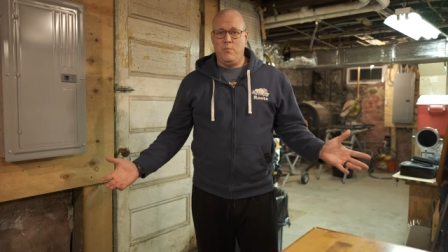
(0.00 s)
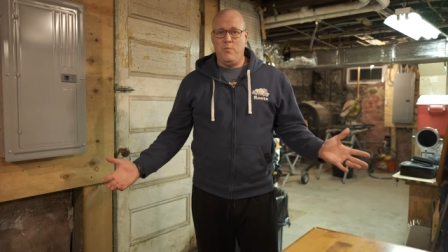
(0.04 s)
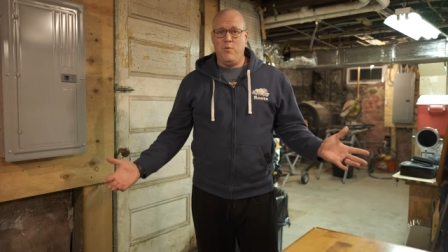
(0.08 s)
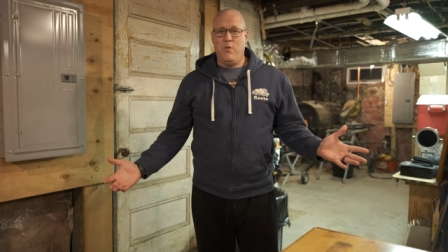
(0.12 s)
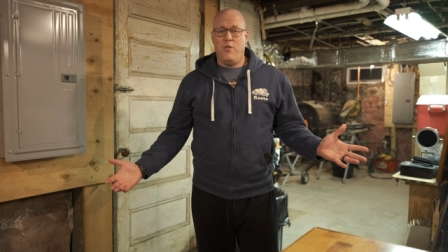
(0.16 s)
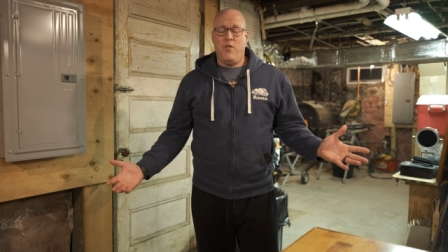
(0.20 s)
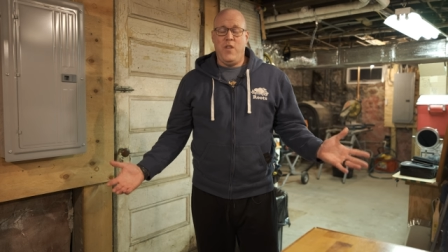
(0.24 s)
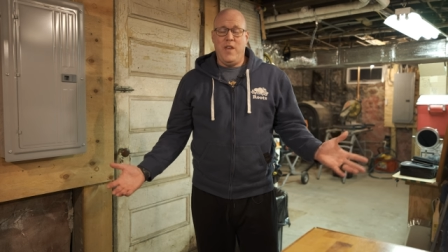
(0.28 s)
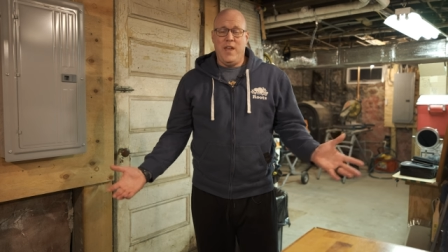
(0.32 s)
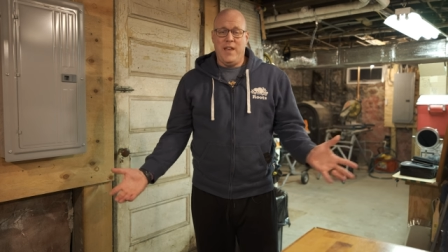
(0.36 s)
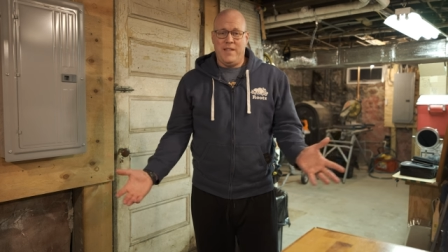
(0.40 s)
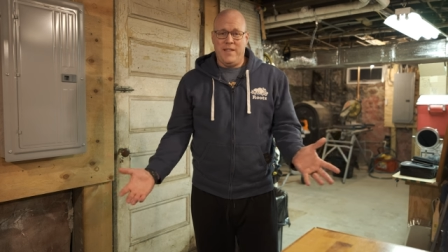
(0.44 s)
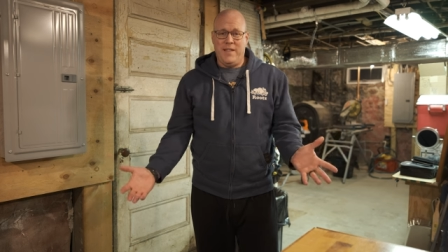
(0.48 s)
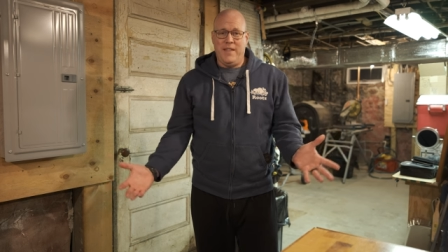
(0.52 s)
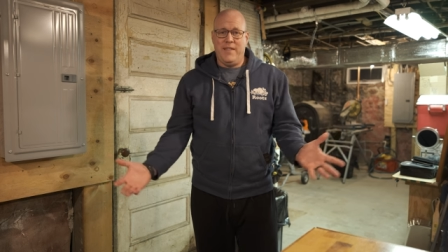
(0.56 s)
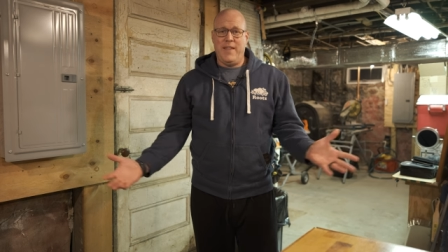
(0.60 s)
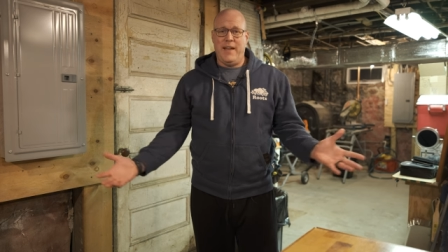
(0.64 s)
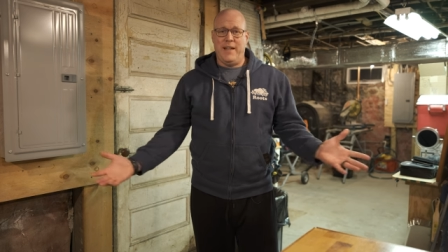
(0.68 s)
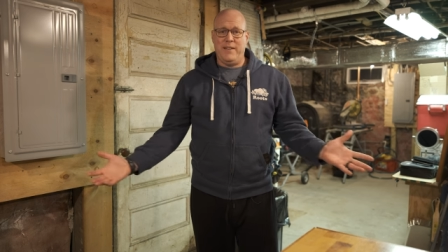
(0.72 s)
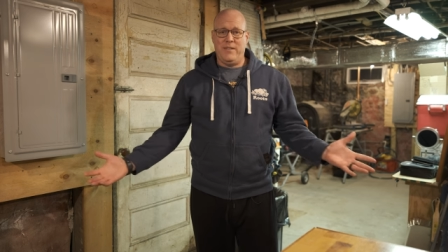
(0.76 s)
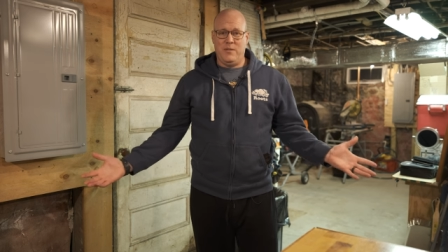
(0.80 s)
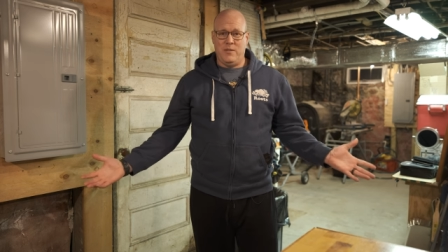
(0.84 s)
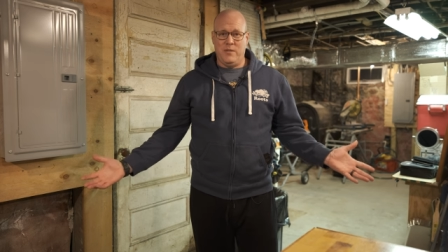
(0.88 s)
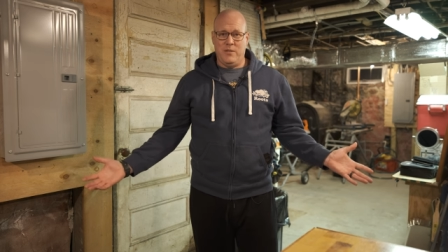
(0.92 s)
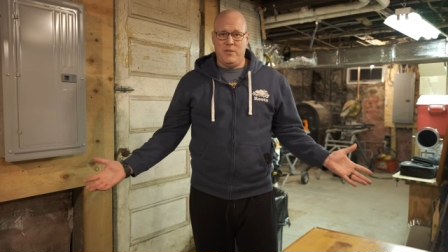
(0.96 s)
think that
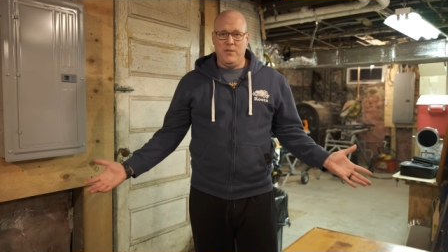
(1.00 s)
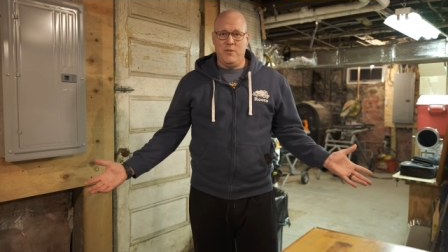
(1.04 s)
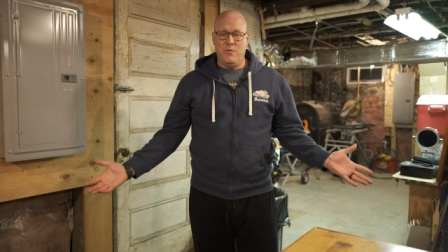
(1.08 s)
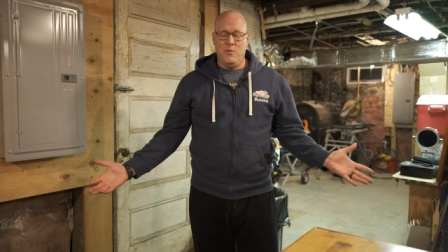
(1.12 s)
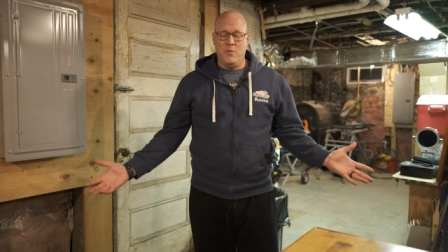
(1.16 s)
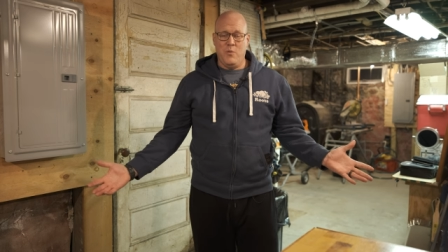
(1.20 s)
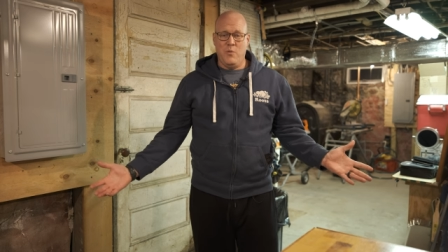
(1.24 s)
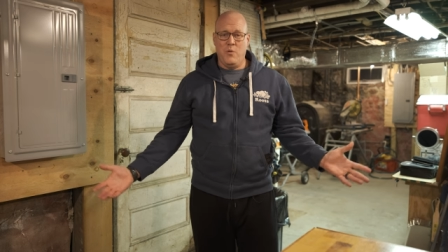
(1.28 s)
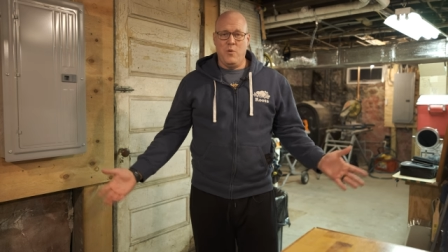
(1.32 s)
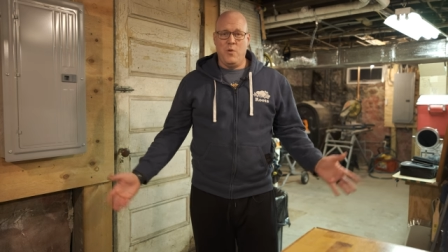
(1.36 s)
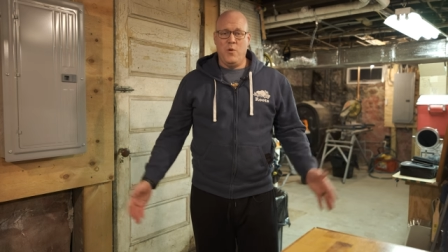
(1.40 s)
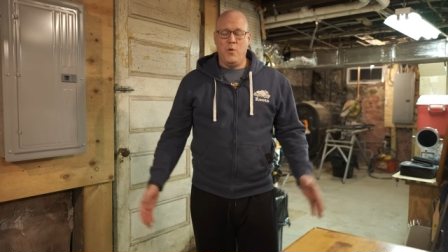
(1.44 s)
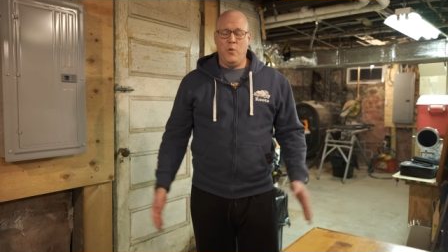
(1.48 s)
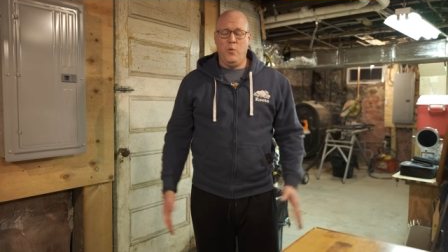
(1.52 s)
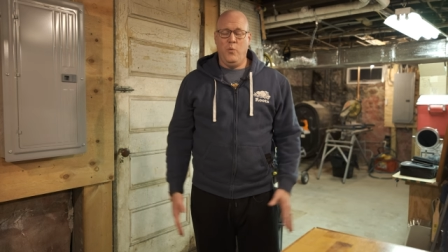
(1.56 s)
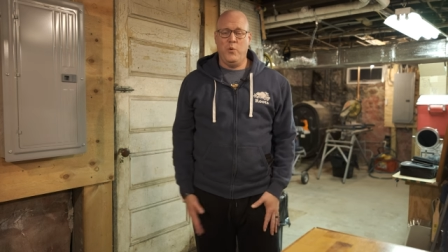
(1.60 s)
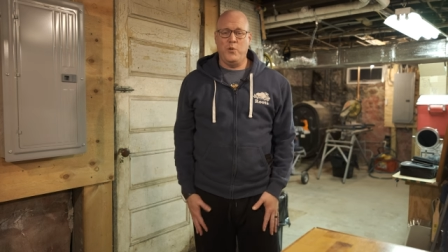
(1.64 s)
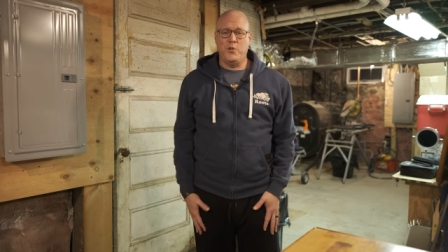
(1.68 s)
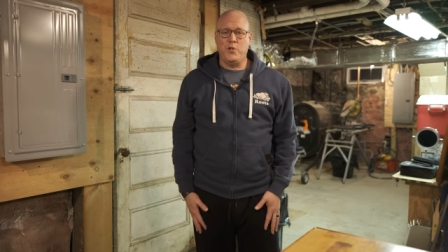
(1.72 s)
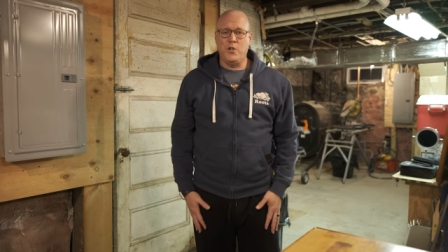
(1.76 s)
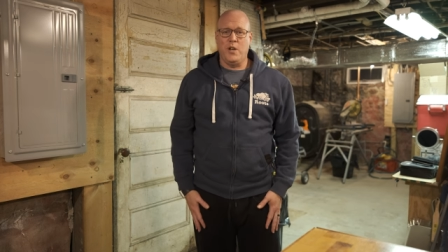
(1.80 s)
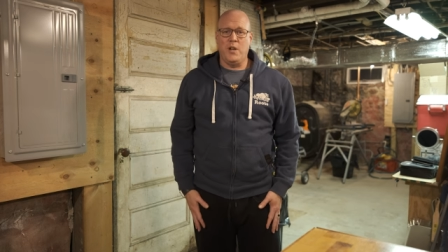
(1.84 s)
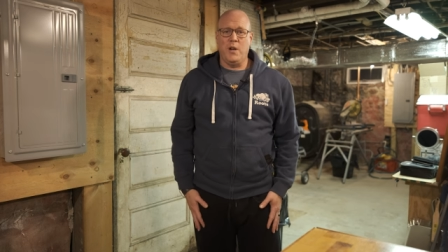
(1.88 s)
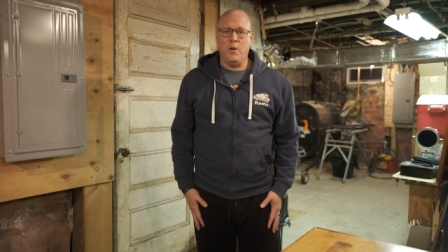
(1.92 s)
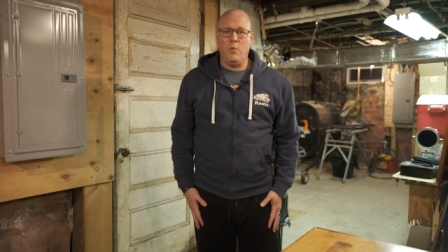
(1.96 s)
that's
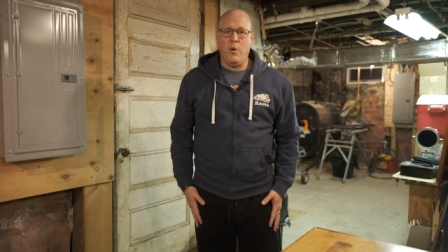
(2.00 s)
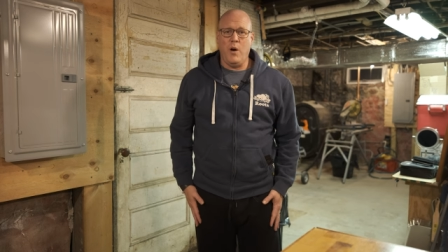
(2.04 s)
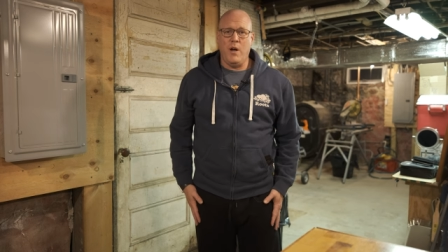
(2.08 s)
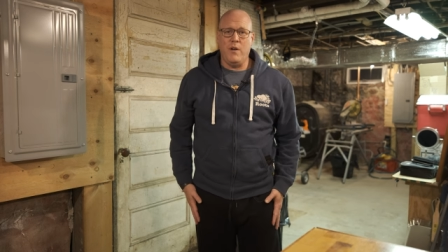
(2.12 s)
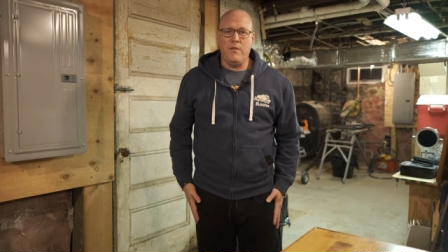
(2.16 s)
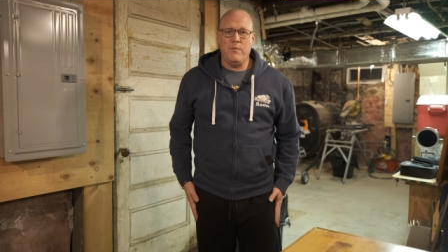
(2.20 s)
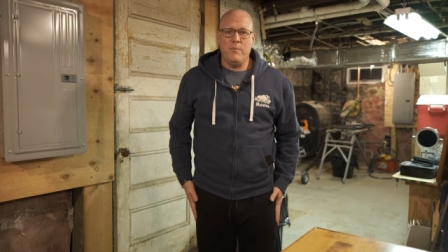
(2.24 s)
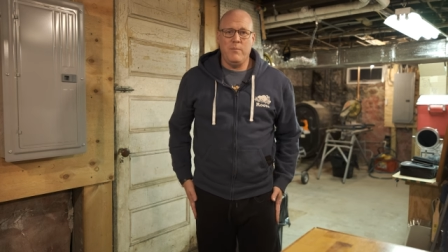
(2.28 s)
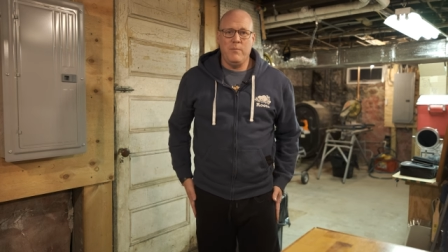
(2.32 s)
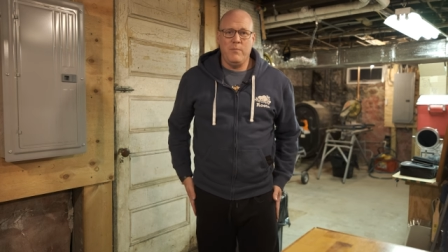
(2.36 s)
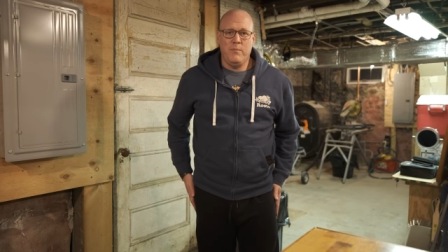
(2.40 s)
what you're going to want